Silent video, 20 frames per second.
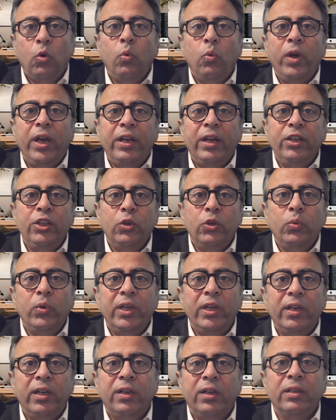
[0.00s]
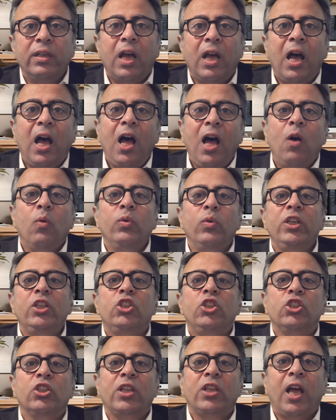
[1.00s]
where you will learn how
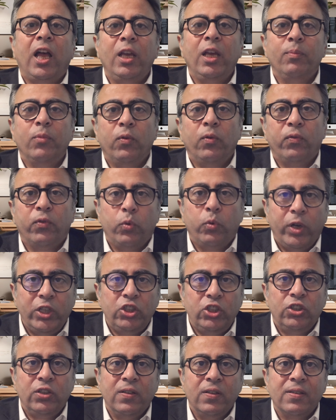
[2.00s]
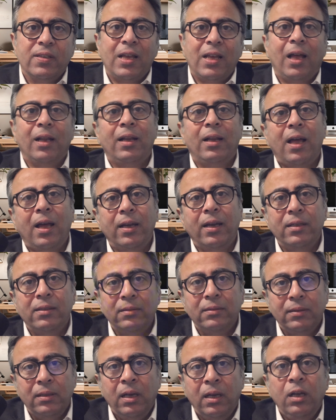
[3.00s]
each type of questions
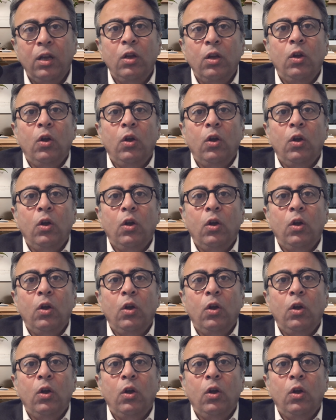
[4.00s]
align